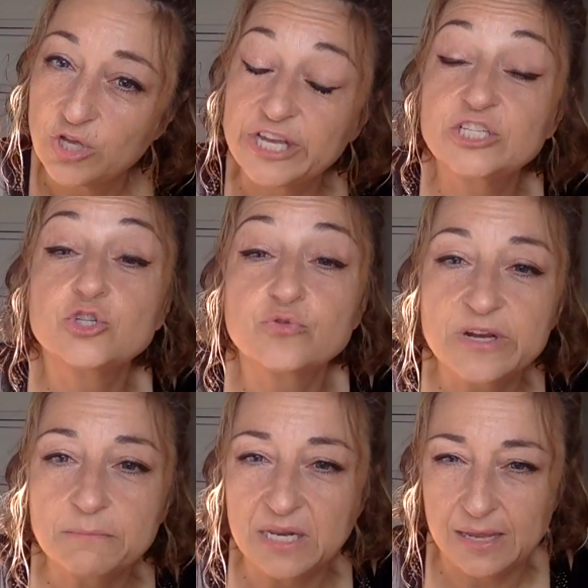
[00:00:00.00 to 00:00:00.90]

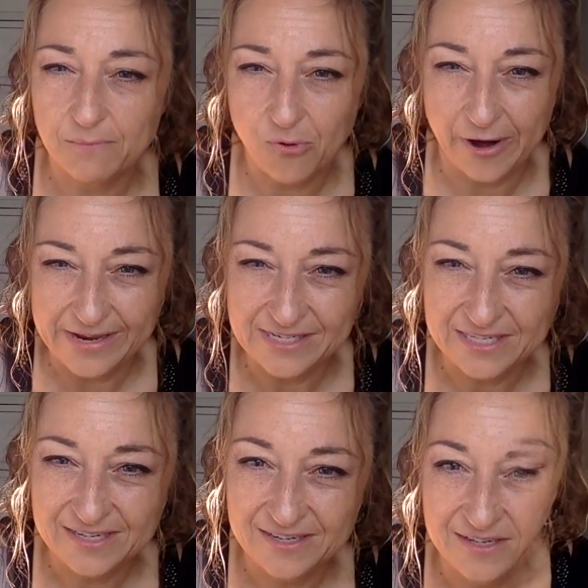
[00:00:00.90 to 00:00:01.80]
extremely
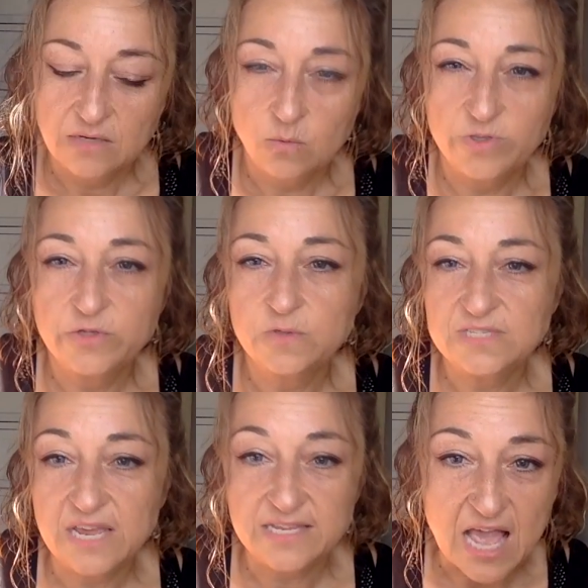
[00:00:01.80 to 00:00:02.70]
important. When you
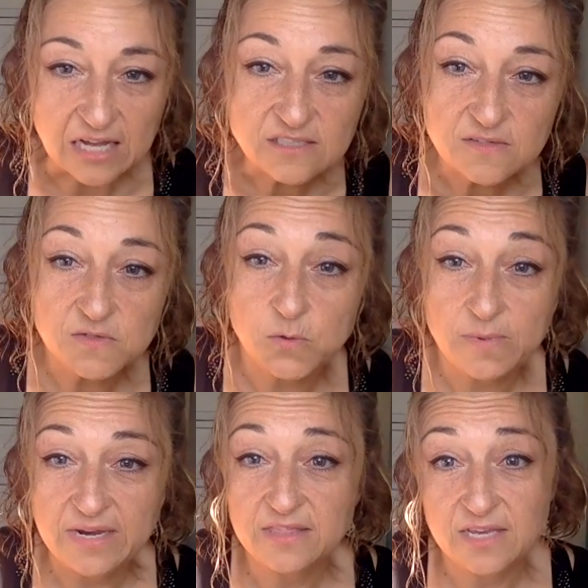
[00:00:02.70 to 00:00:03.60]
say yes to too
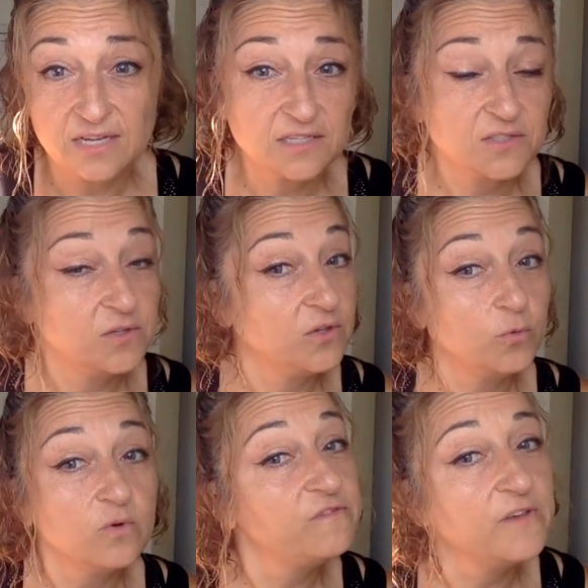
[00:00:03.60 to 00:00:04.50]
many things, you
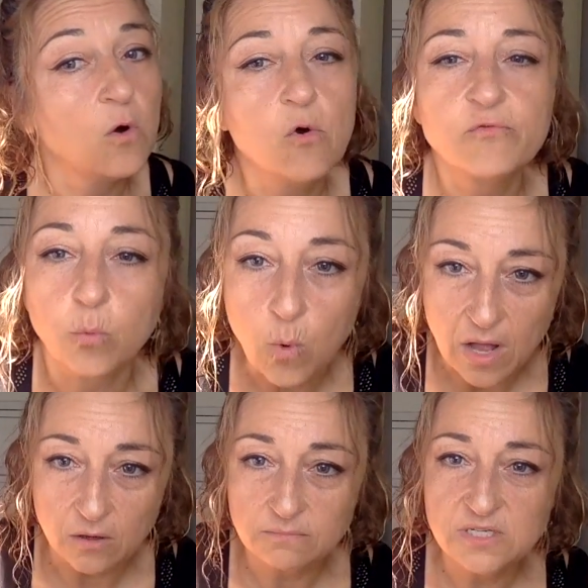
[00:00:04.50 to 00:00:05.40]
will feel
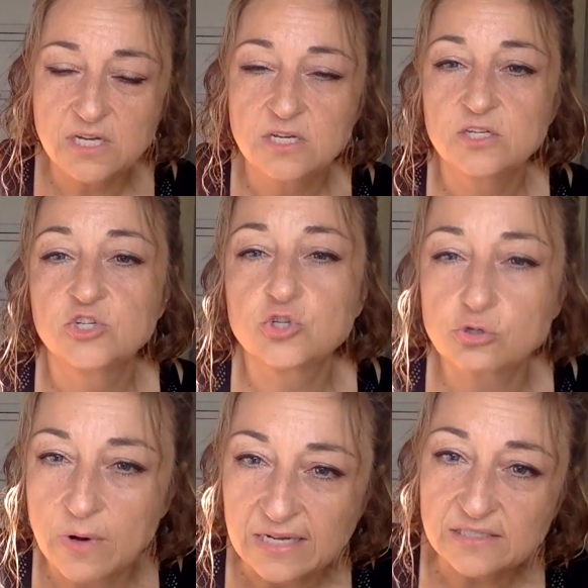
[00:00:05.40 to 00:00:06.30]
overwhelmed,
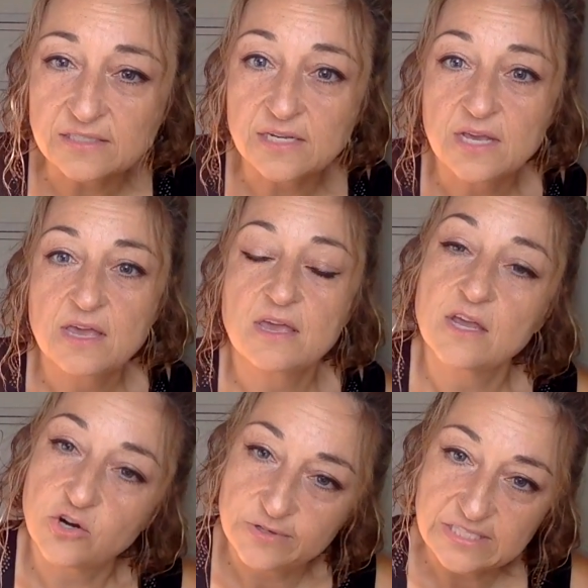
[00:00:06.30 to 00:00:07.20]
stressed,
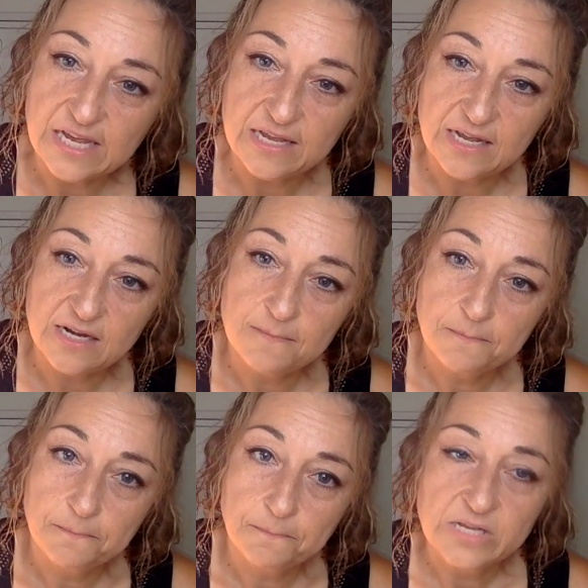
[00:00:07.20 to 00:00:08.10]
irritated.
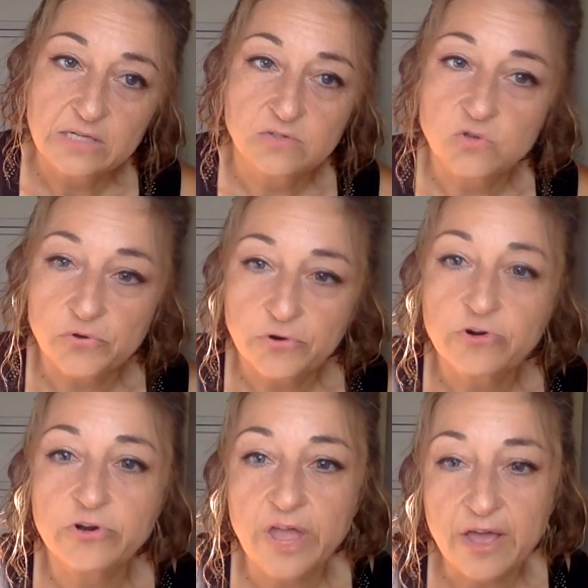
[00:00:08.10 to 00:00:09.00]
So you're
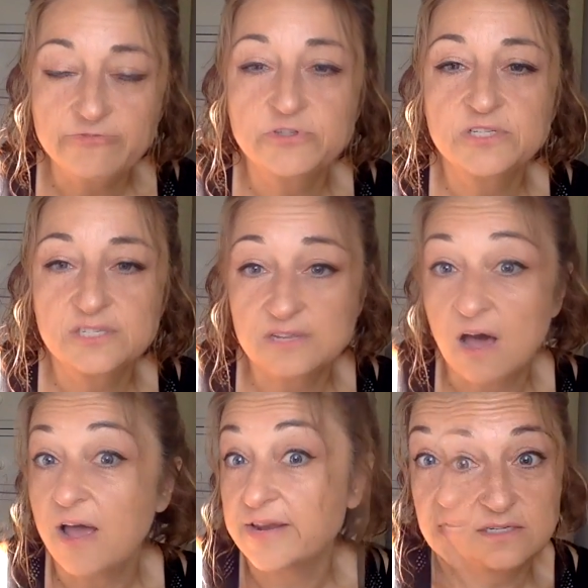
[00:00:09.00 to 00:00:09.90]
going to have to
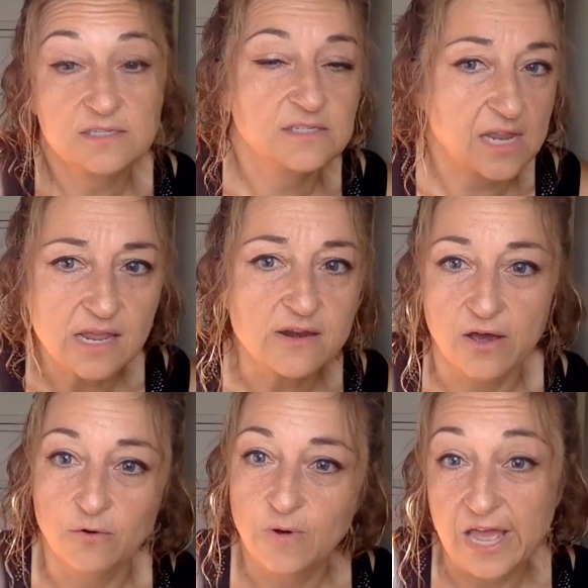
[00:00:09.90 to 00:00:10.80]
decide, say
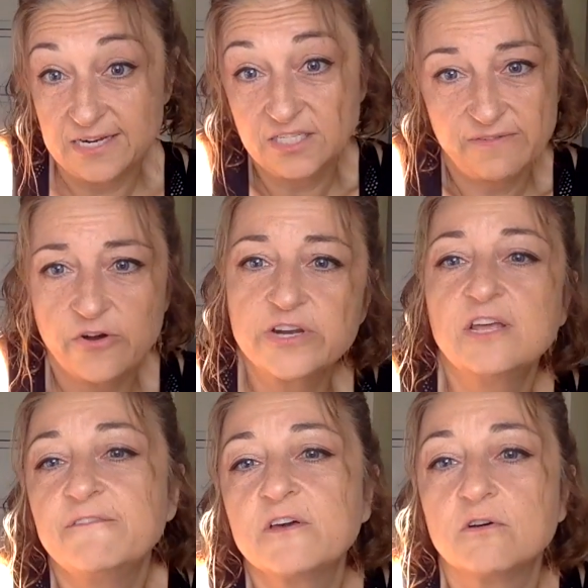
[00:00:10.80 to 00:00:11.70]
no. And it's very
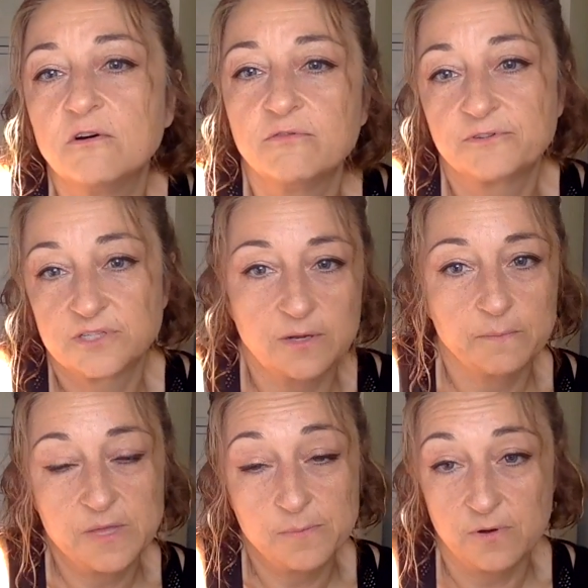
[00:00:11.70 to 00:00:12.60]
difficult for some
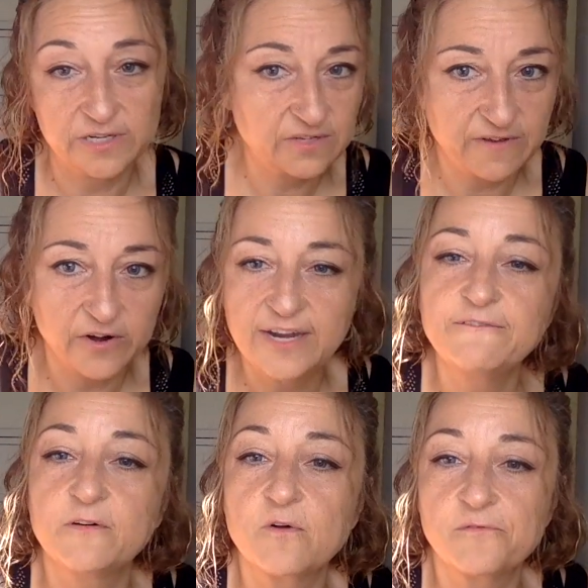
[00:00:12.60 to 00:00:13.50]
people. It's very
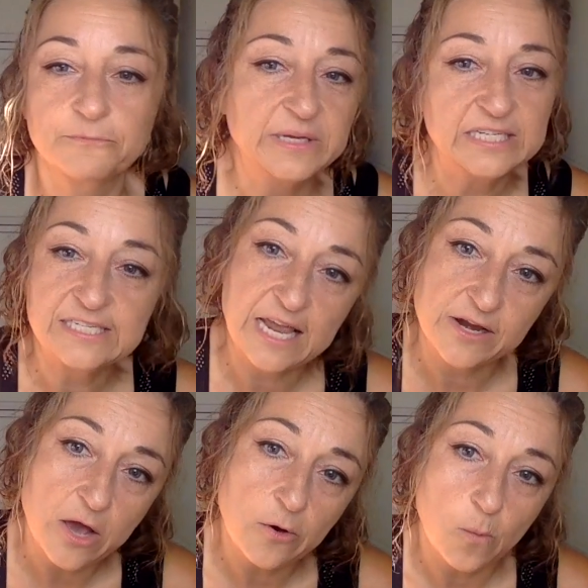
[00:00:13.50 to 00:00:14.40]
difficult for me to say
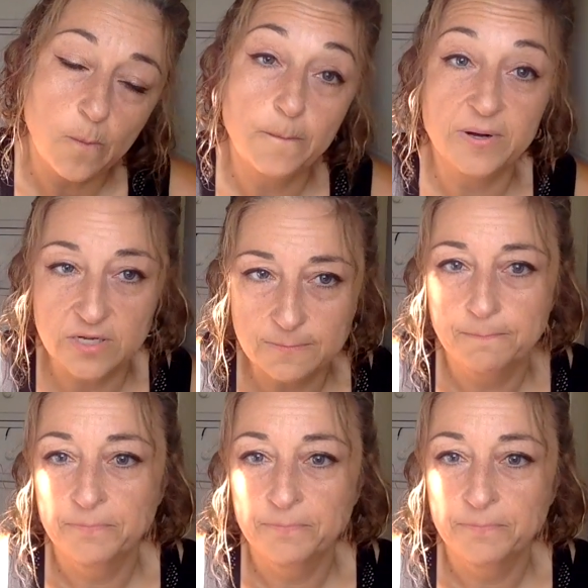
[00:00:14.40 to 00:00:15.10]
no, but